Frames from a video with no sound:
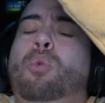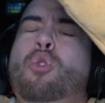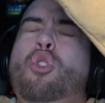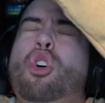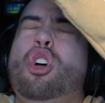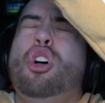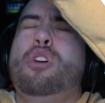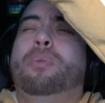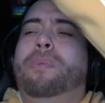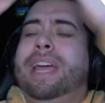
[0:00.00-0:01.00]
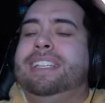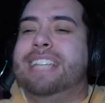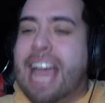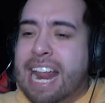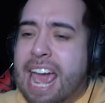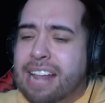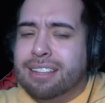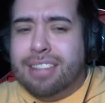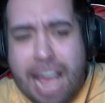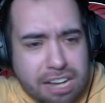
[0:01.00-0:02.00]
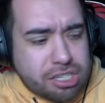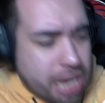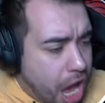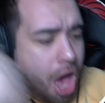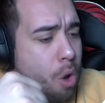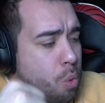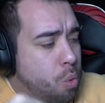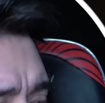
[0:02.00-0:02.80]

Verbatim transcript: Woo! We did it! Let's go!